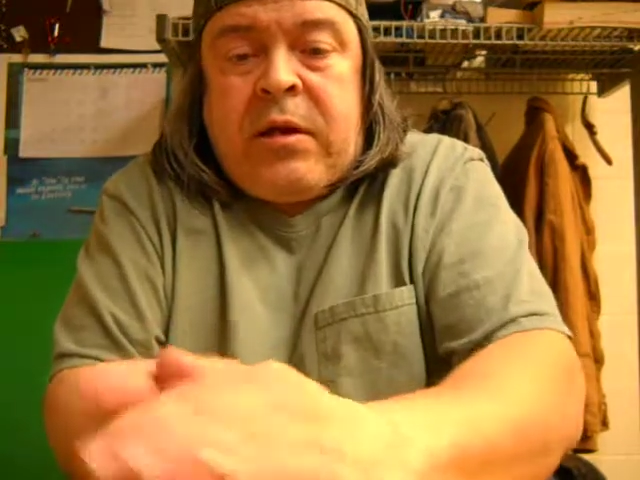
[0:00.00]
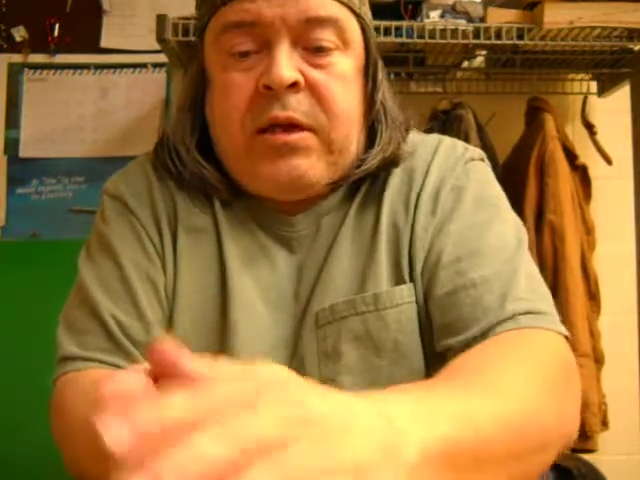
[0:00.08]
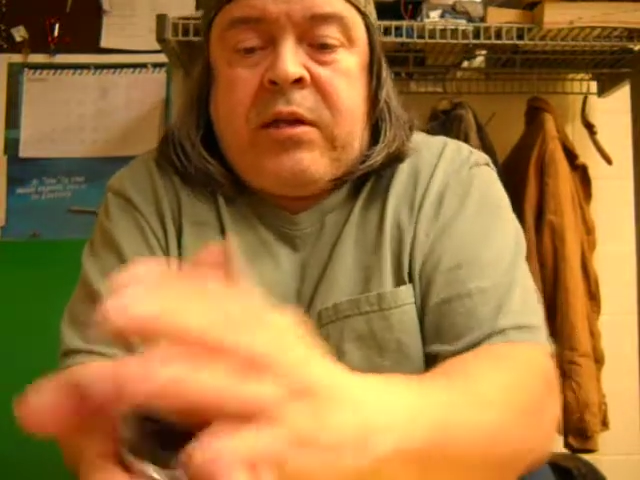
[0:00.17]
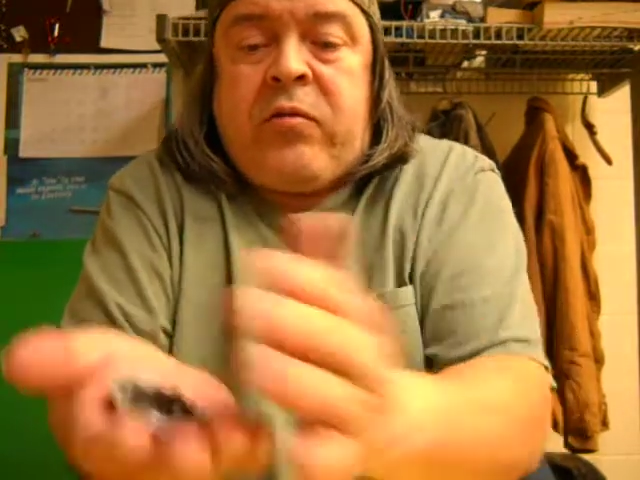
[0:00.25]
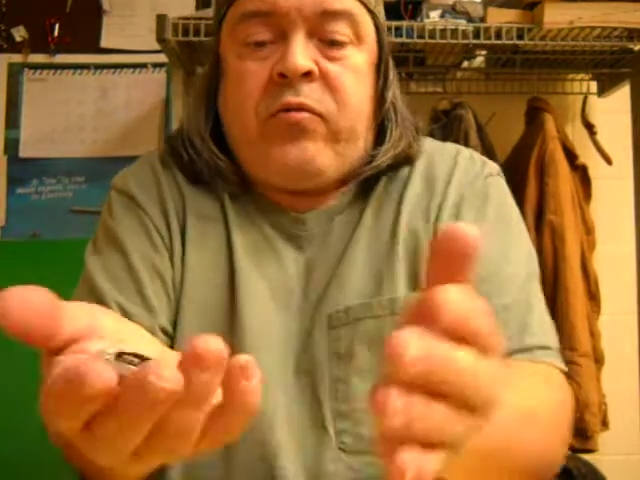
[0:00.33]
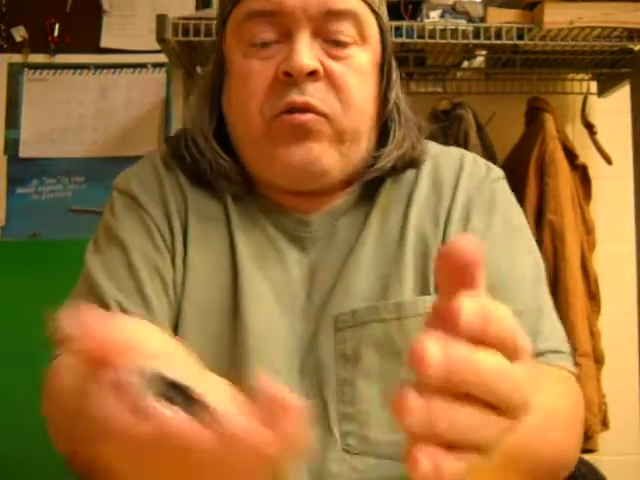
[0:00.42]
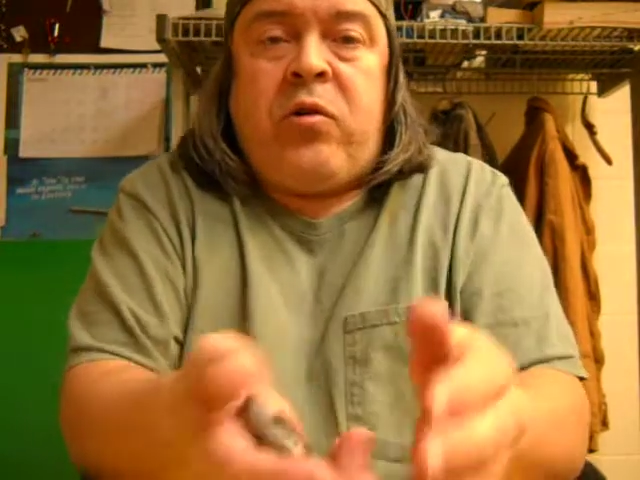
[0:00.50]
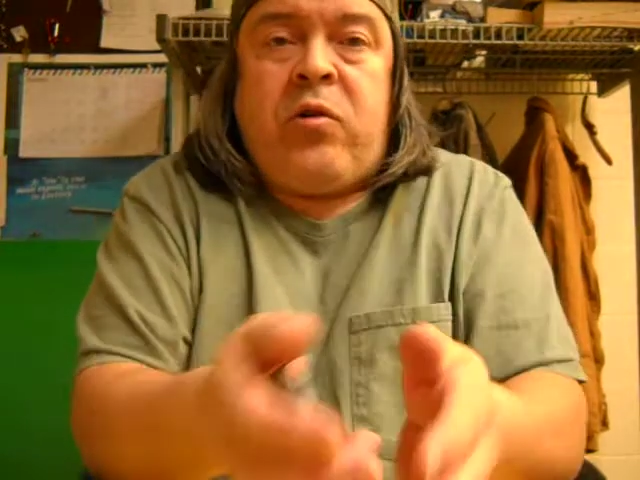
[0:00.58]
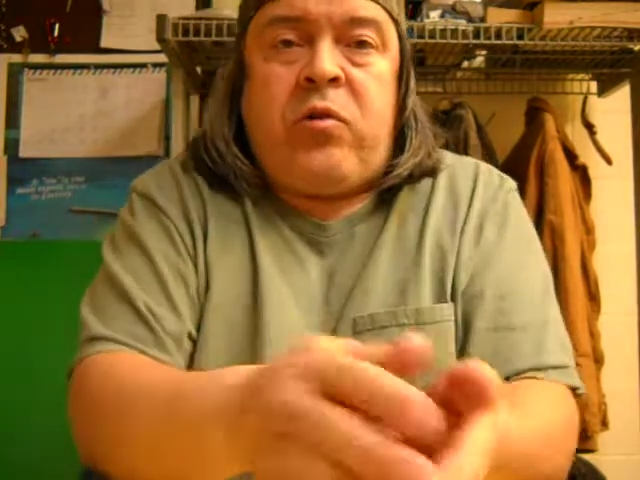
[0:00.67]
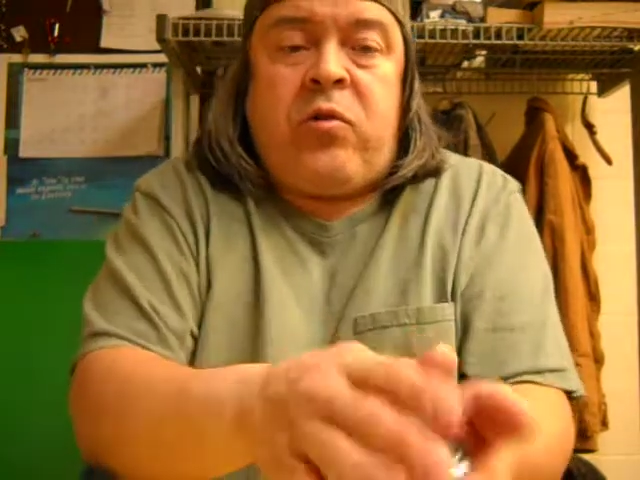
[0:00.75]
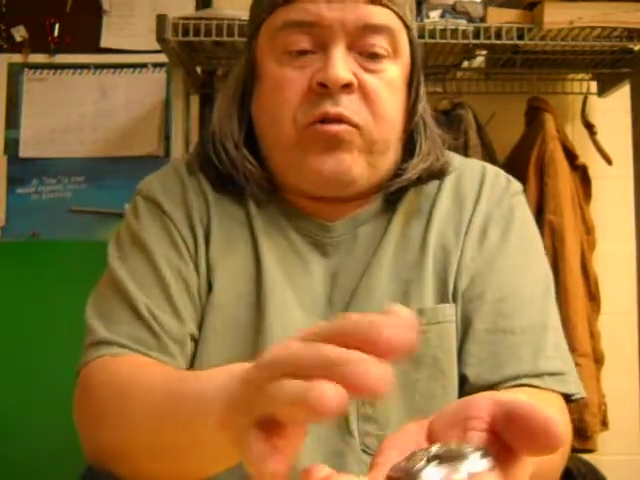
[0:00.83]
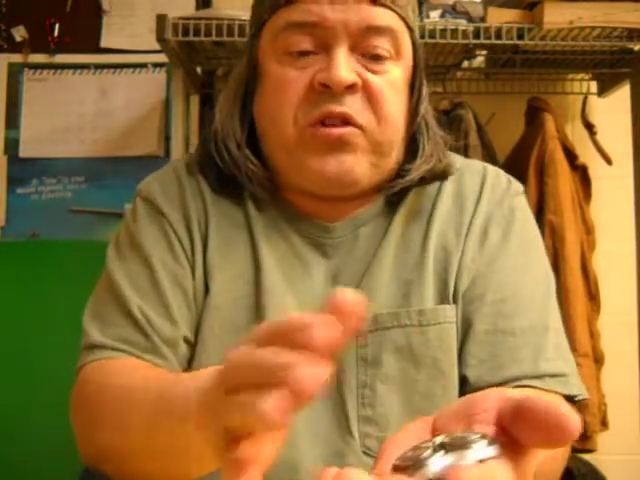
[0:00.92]
Get it
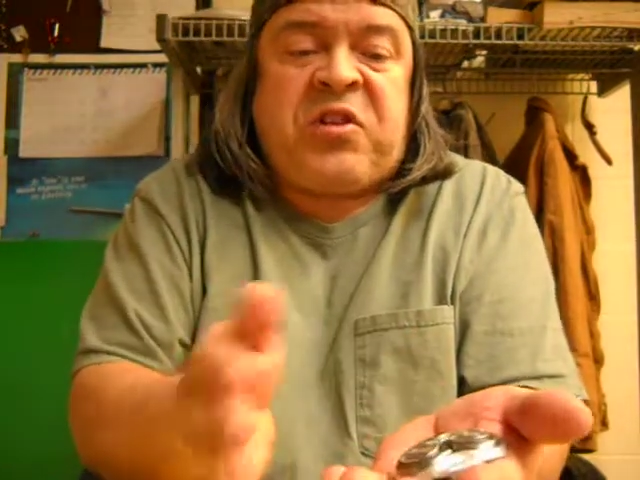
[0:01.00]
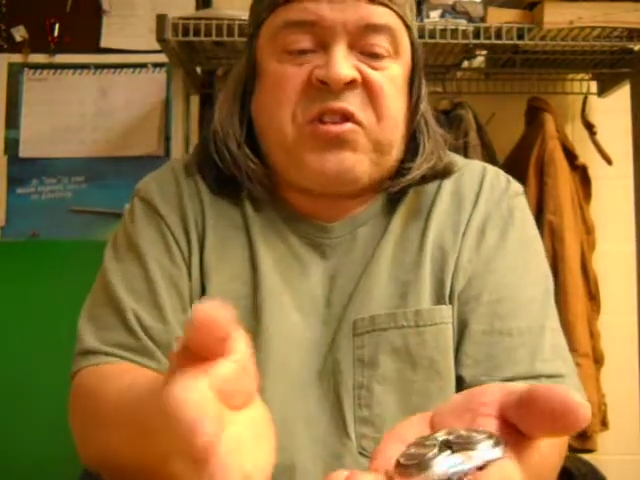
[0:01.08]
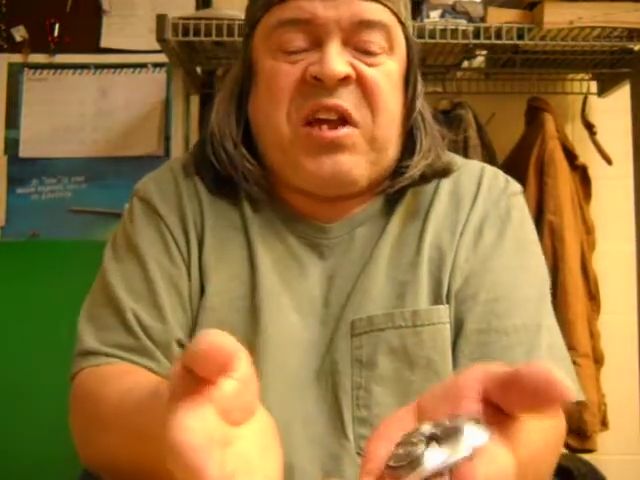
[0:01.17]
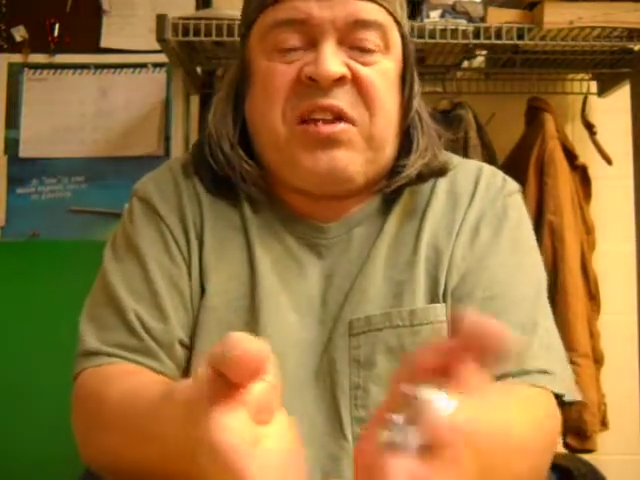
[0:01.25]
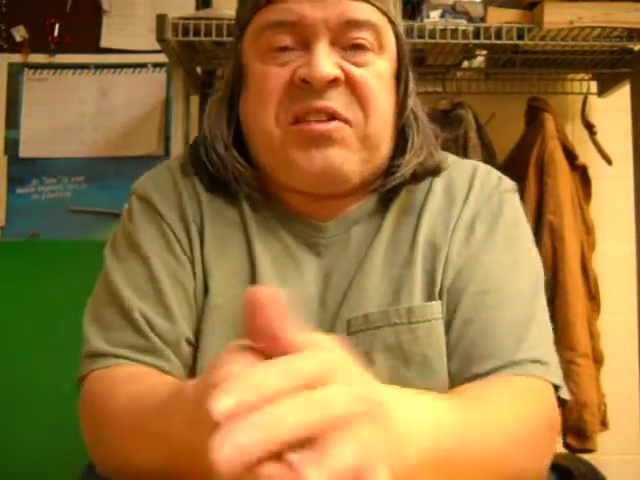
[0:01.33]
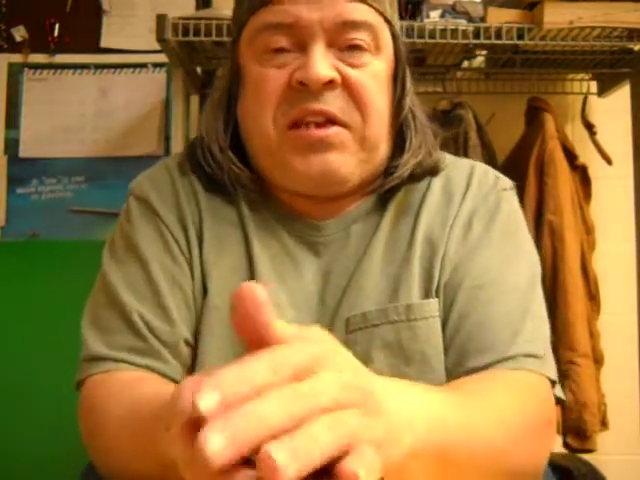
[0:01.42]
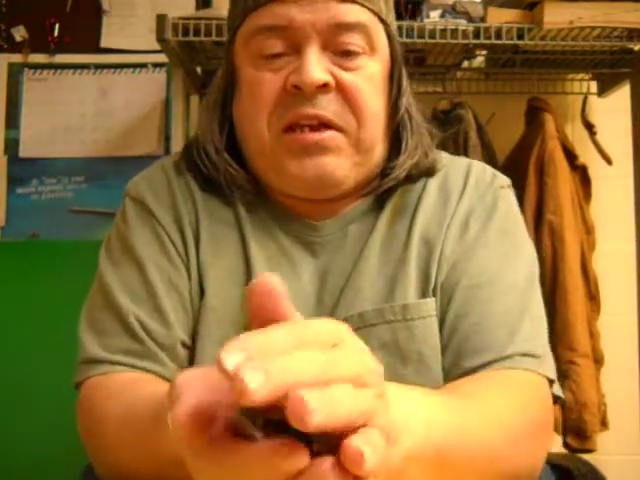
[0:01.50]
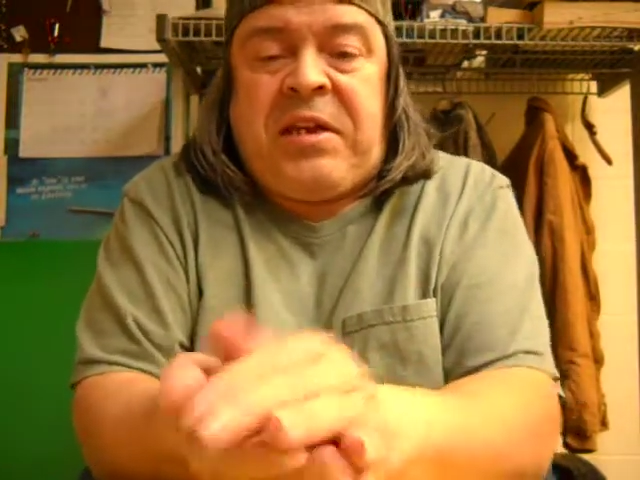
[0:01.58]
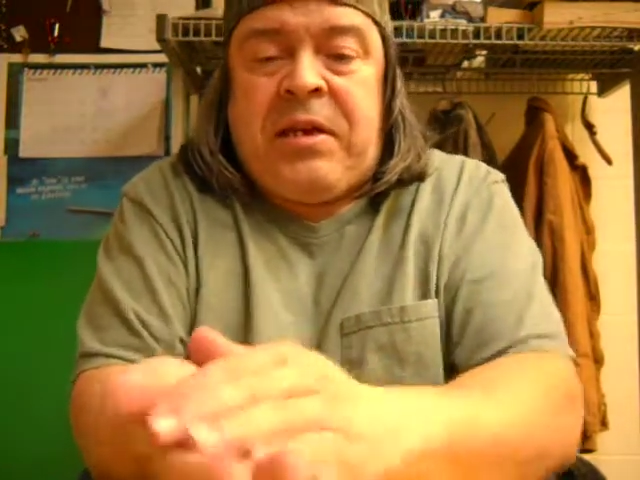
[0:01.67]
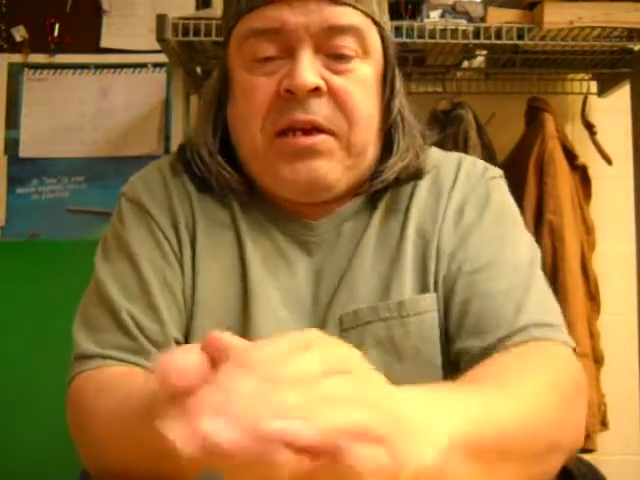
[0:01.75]
real sudsy.